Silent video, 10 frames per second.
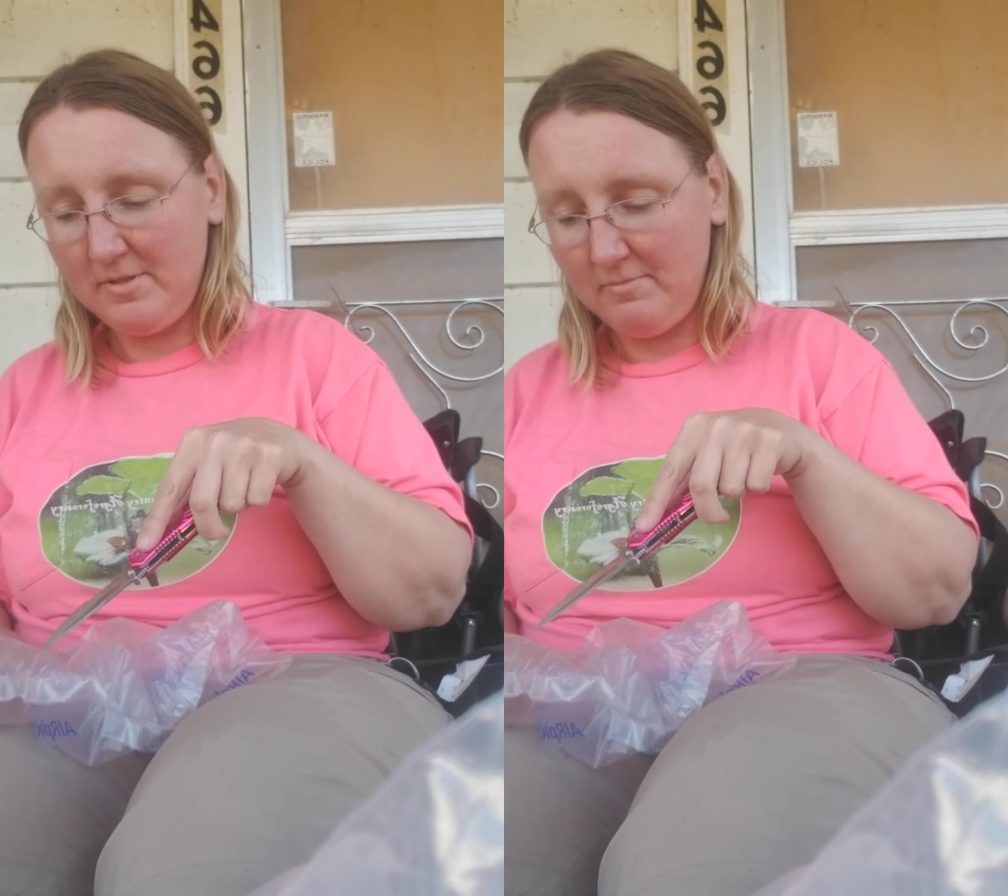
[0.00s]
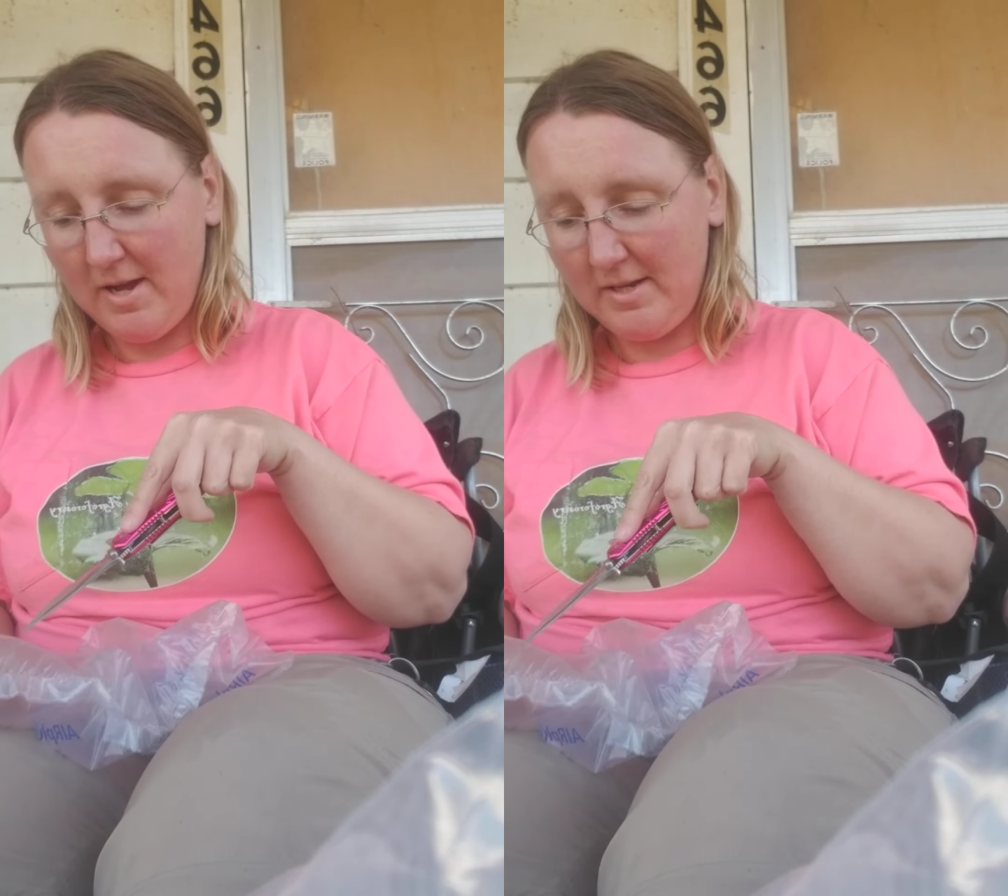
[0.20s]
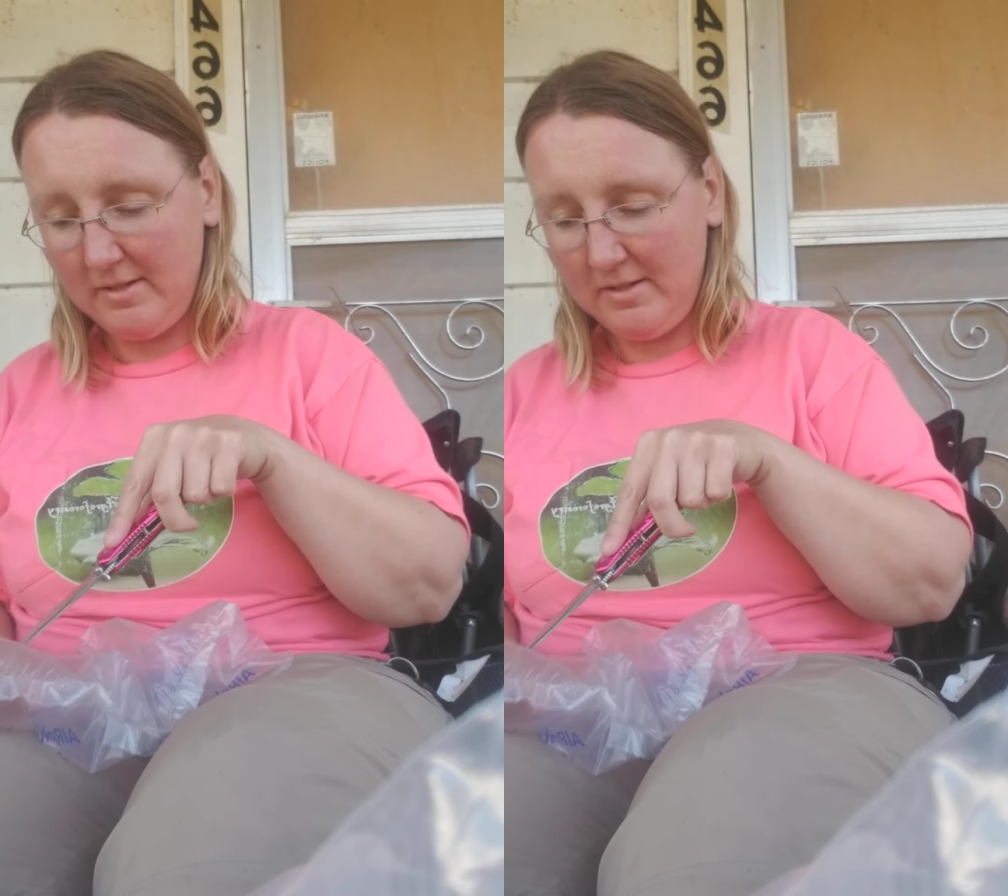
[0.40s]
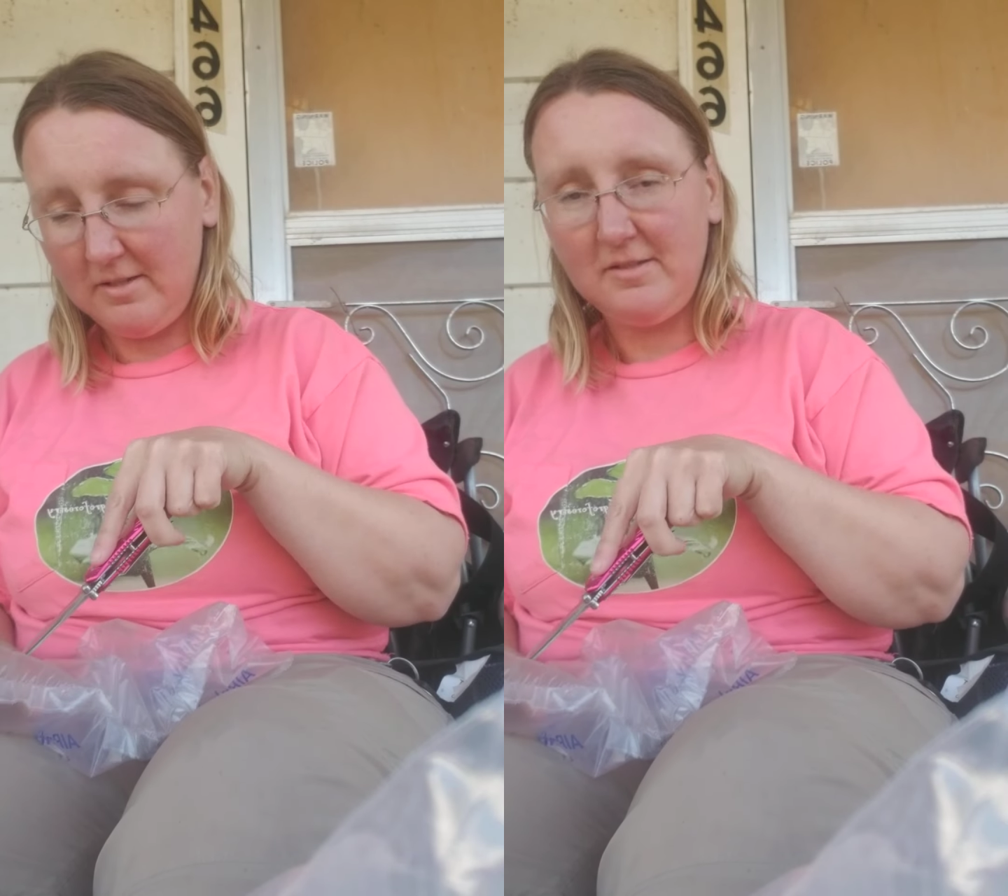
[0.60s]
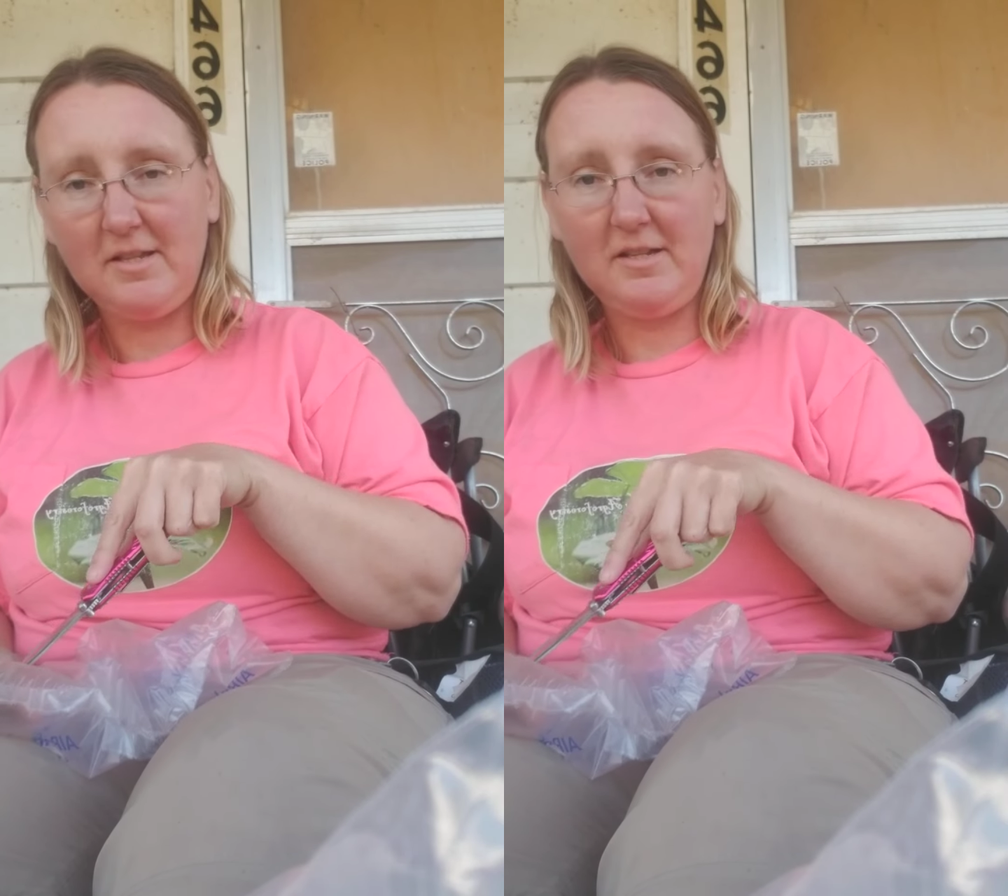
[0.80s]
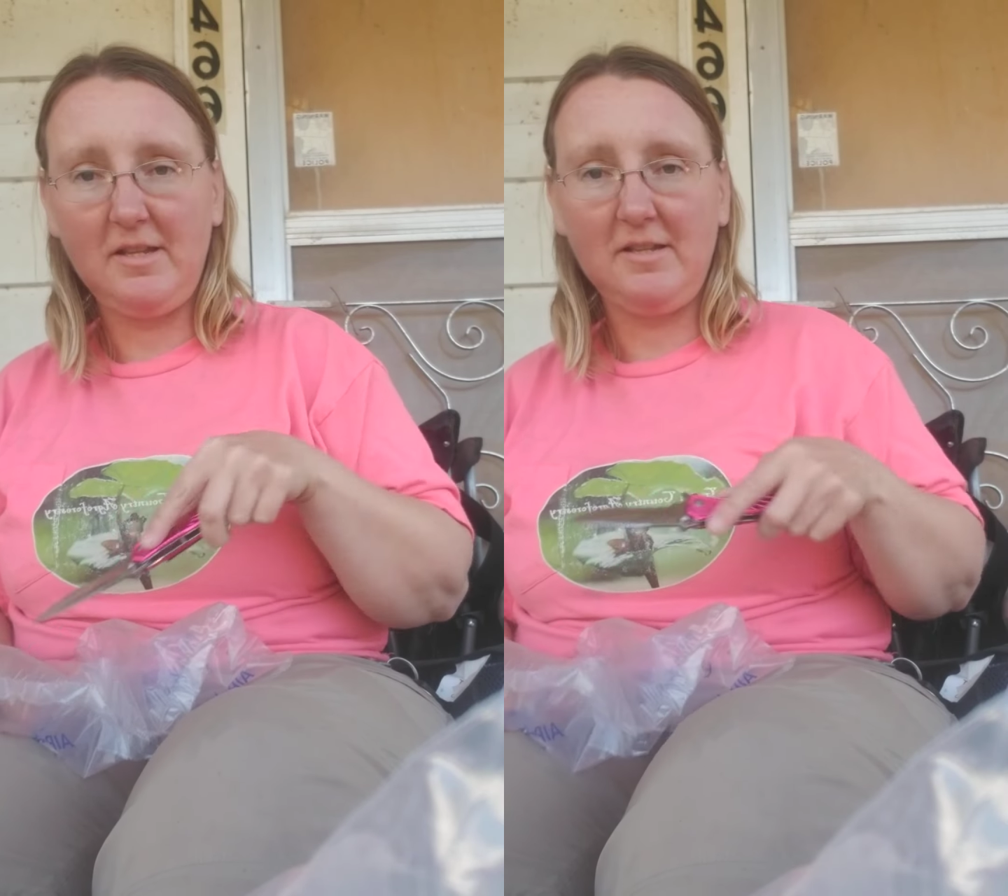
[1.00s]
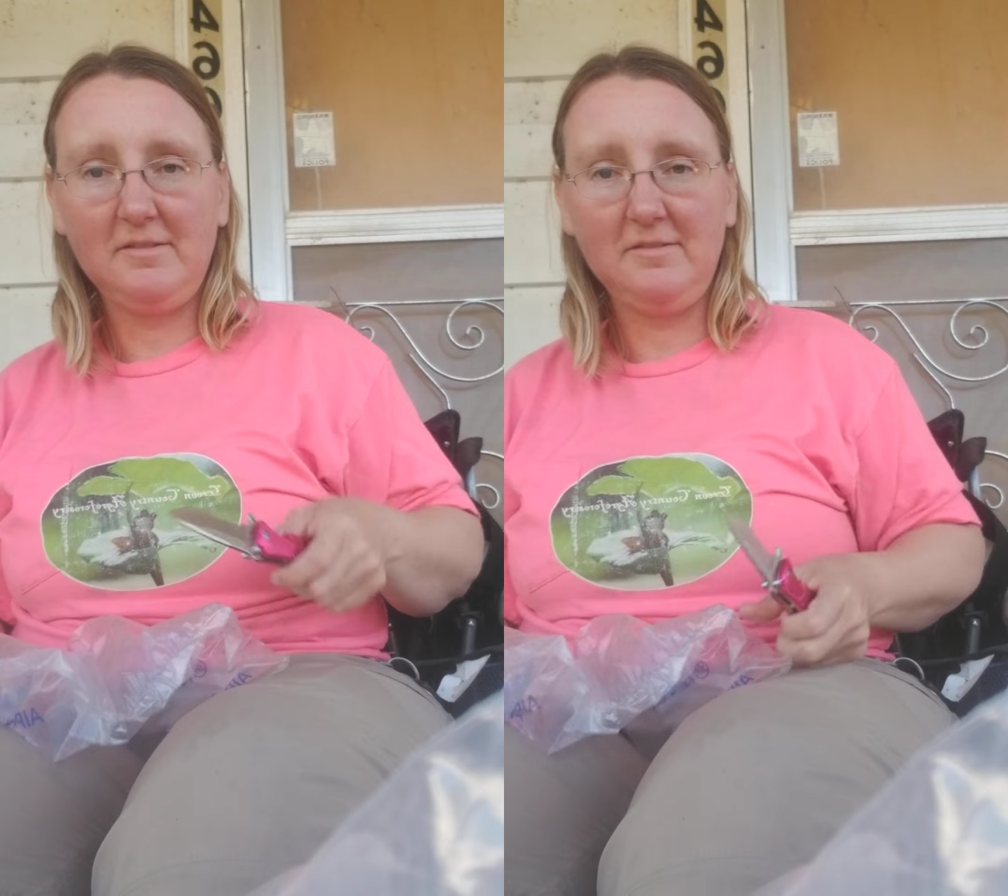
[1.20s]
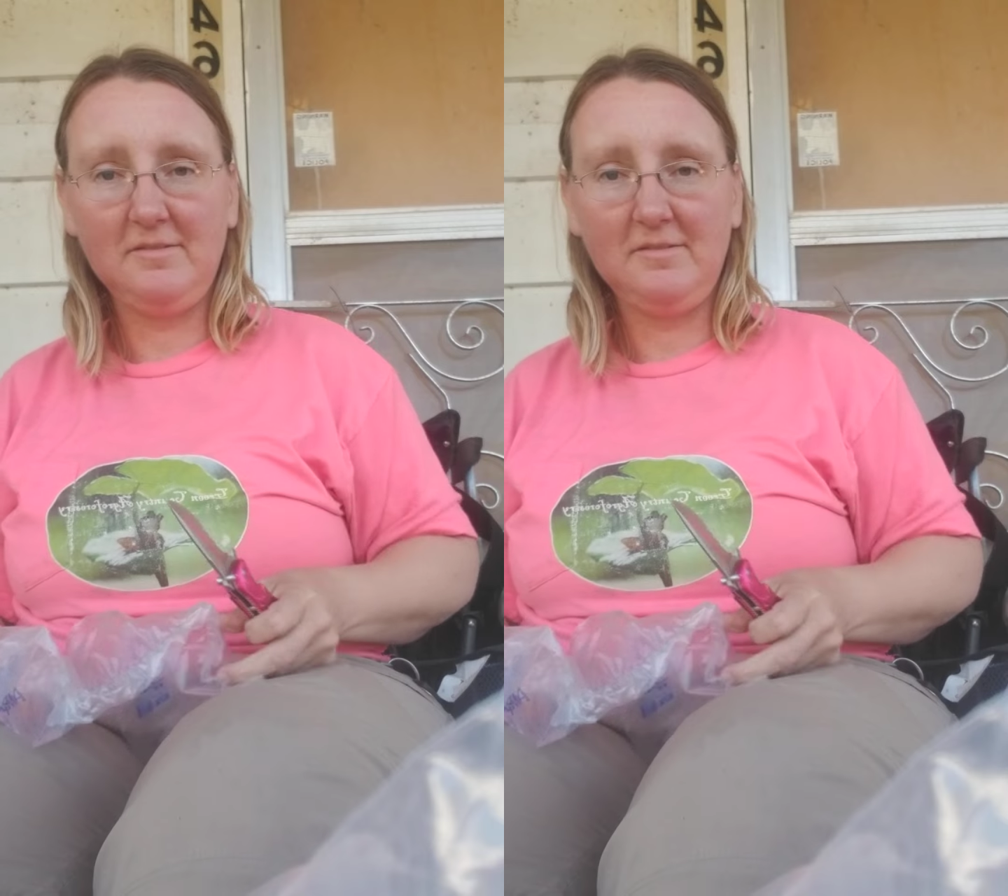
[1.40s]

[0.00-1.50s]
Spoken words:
that might need a second hand.